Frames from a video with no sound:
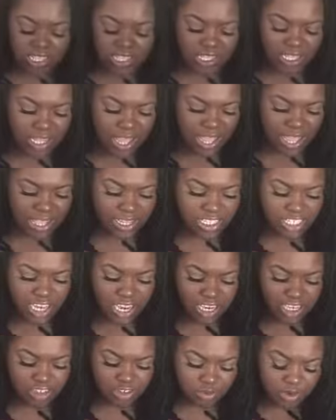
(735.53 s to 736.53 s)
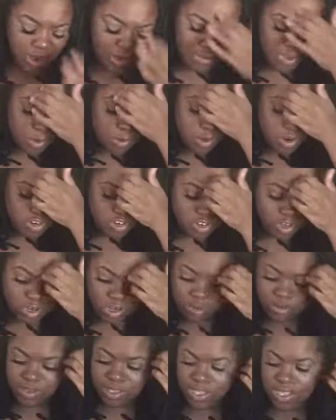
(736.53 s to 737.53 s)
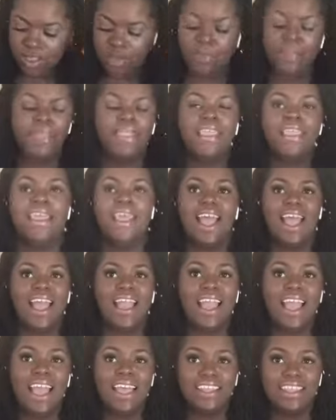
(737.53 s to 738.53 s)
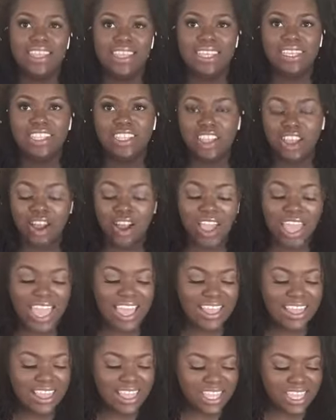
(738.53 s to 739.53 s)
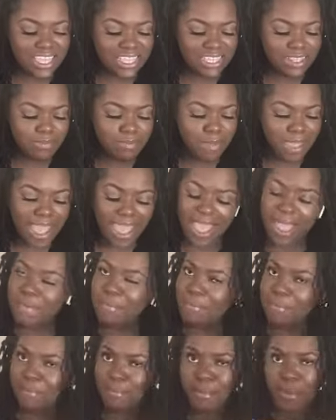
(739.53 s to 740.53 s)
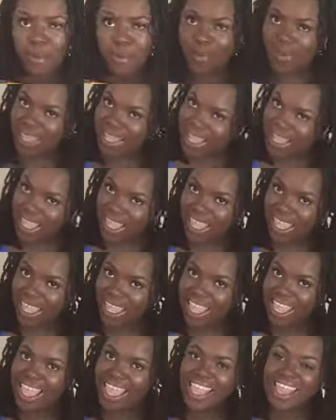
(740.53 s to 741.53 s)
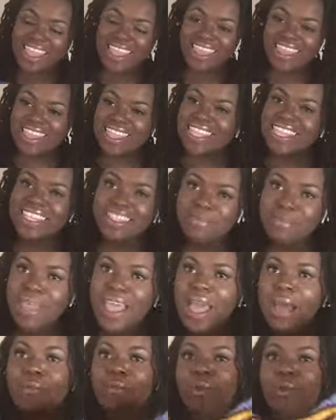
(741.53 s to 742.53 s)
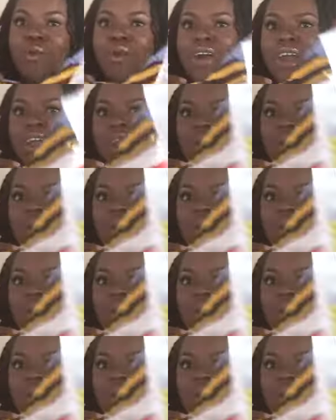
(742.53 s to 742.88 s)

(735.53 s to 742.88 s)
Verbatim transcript: to, like, change around my wardrobe. So, I got this, y'all. And this bad boy, this bad boy